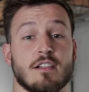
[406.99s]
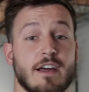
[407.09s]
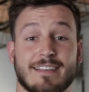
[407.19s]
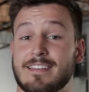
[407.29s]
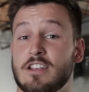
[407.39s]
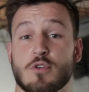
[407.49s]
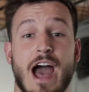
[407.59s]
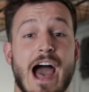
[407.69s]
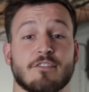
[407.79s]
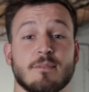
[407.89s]
Like I said, you
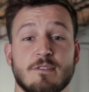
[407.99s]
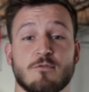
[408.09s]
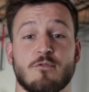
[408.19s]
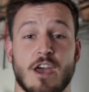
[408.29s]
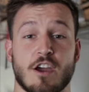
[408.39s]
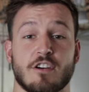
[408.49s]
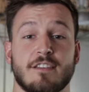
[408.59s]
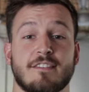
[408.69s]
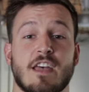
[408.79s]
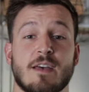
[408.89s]
have to be very
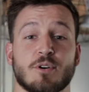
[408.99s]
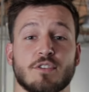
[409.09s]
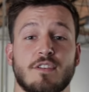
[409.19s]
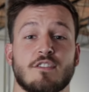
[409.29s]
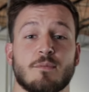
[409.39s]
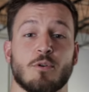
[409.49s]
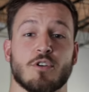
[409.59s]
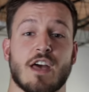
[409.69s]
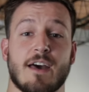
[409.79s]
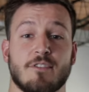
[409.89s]
stable to
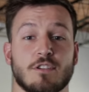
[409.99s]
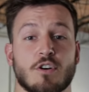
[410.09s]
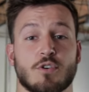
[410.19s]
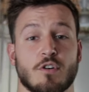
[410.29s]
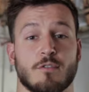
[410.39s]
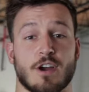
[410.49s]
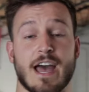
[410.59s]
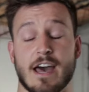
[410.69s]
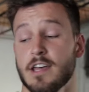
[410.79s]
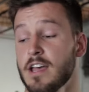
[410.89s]
support a heavy load
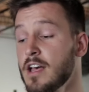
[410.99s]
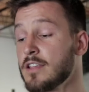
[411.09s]
overhead.